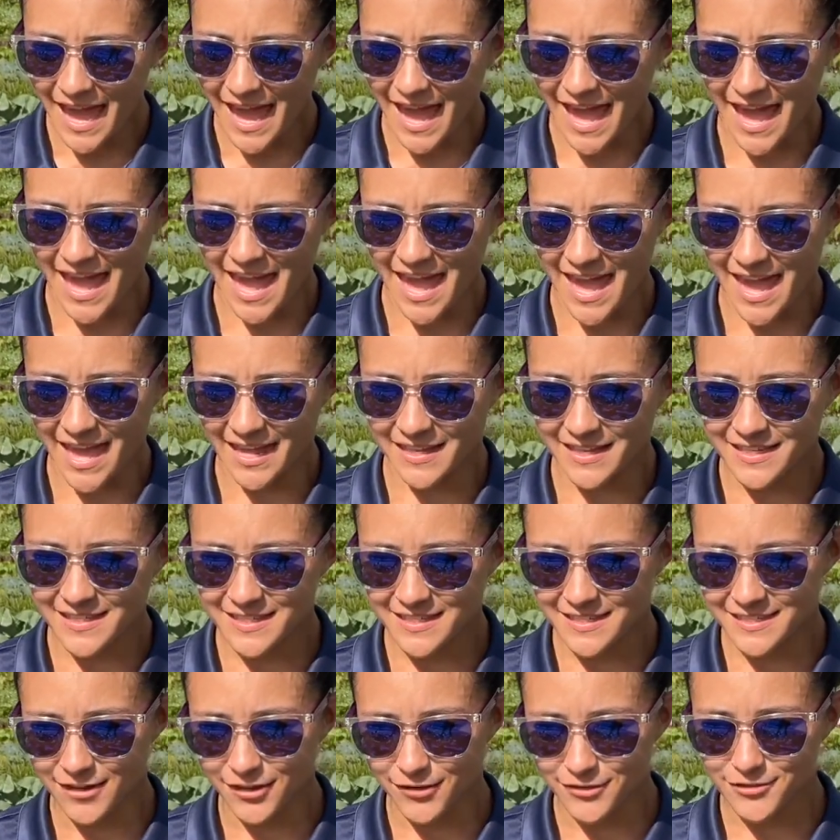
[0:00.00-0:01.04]
And this
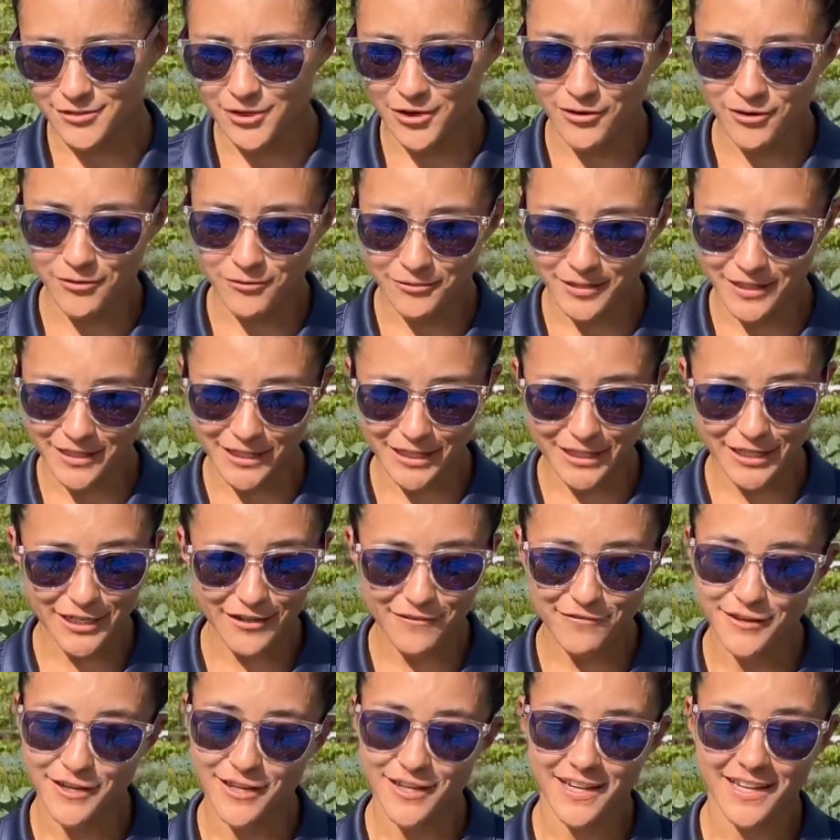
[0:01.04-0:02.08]
is also really good
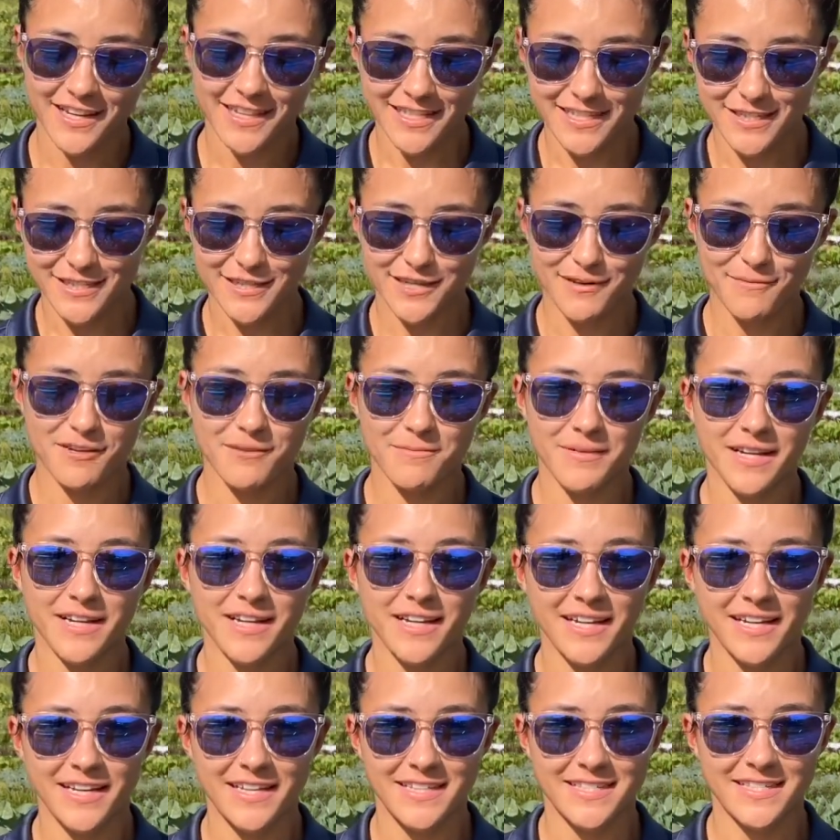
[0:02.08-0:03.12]
for the consumer
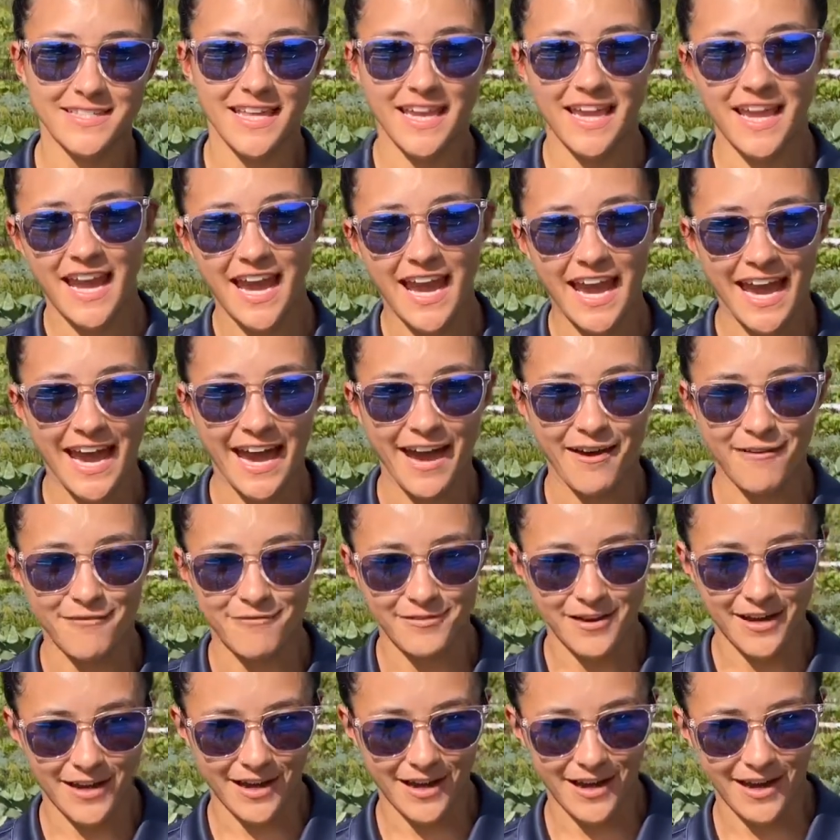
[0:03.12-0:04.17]
because they have
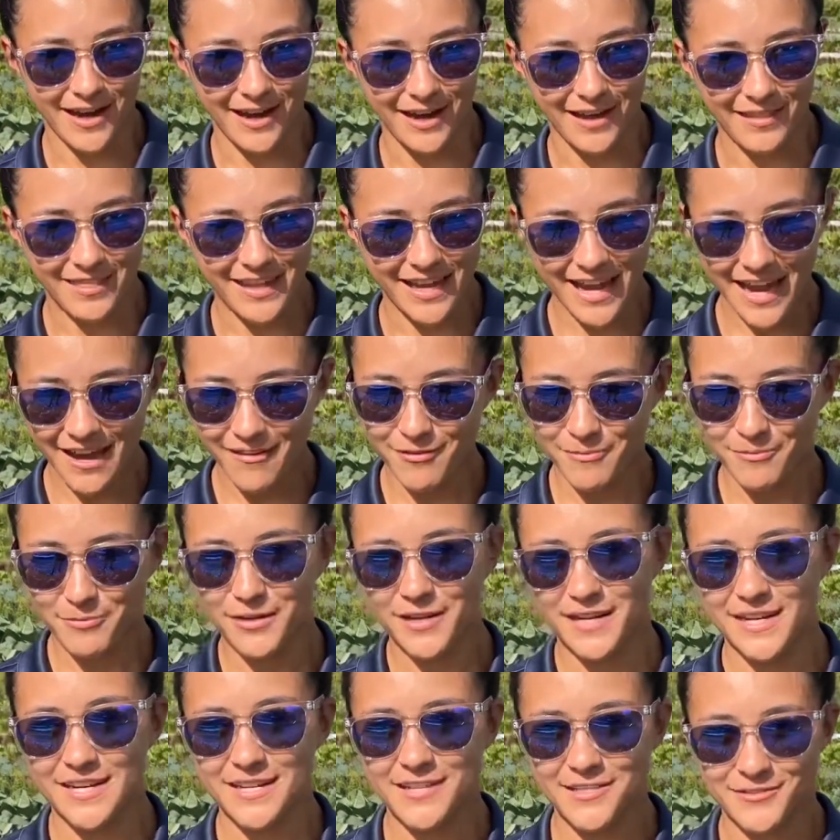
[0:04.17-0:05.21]
a
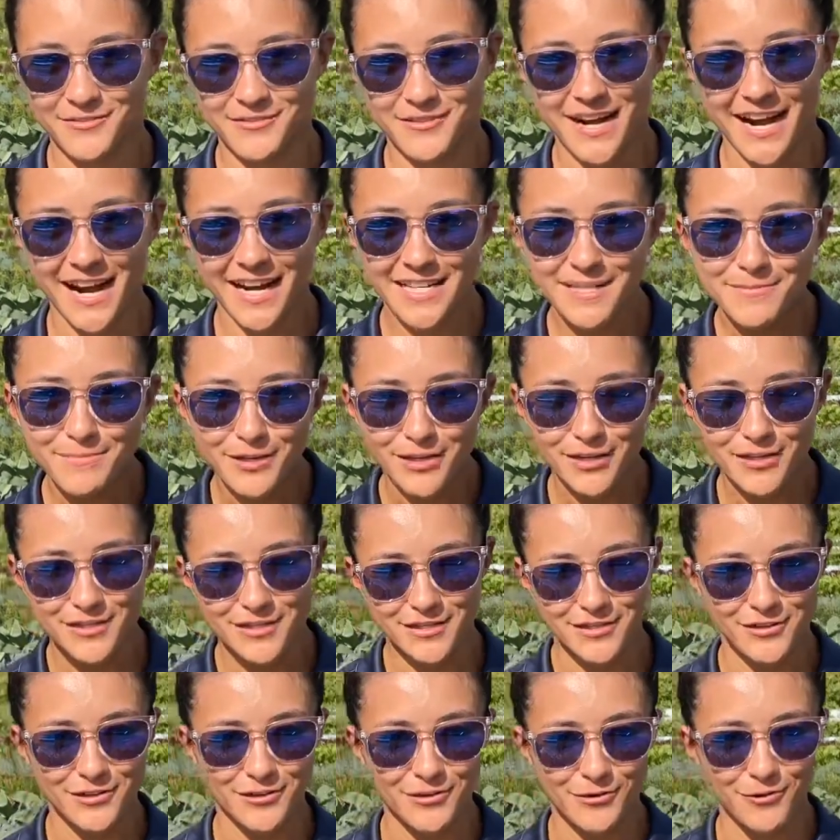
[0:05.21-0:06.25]
pretty direct
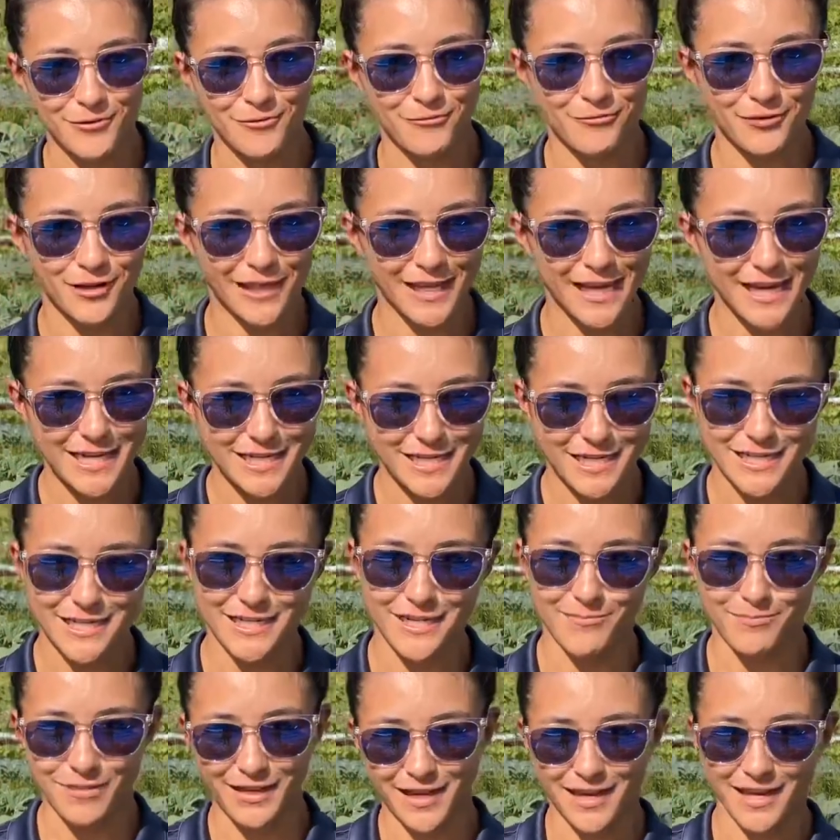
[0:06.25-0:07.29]
personal
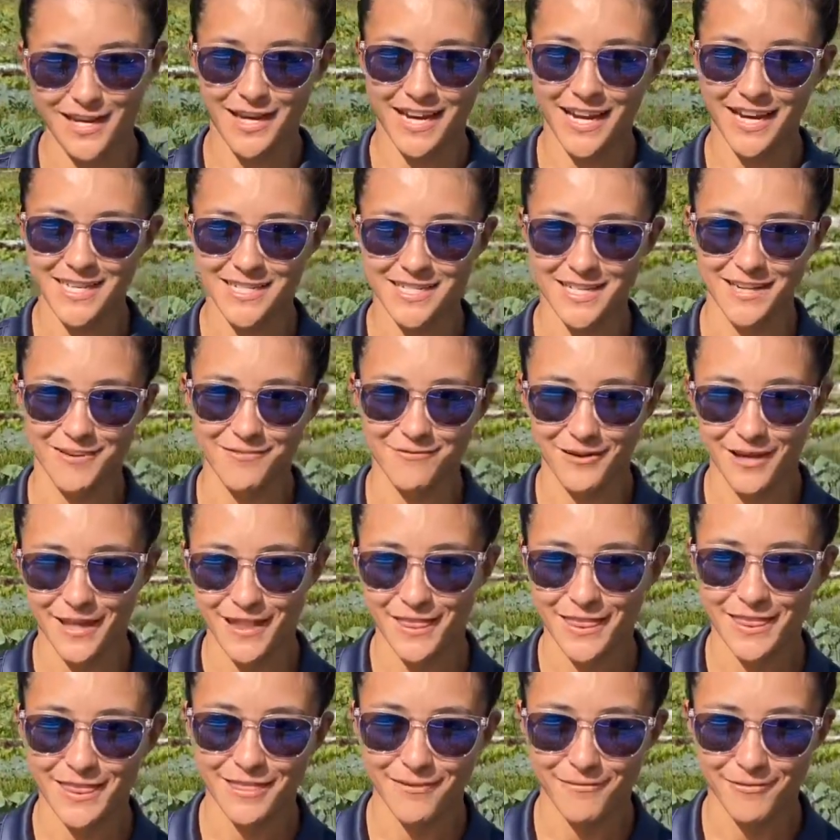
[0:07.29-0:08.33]
relationship and connection
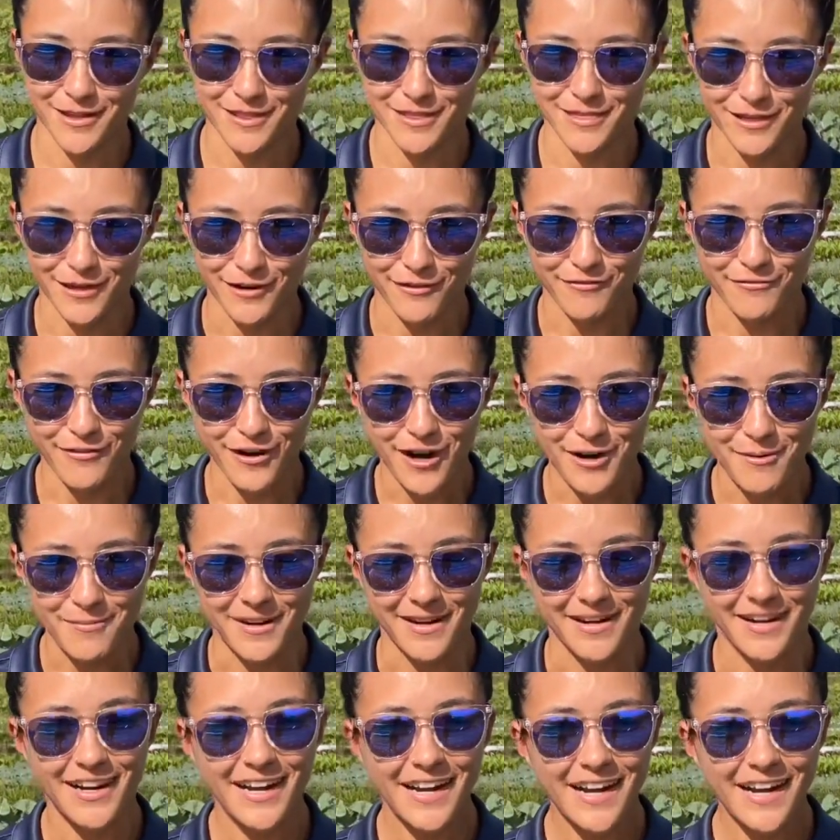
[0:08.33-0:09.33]
with their farmer.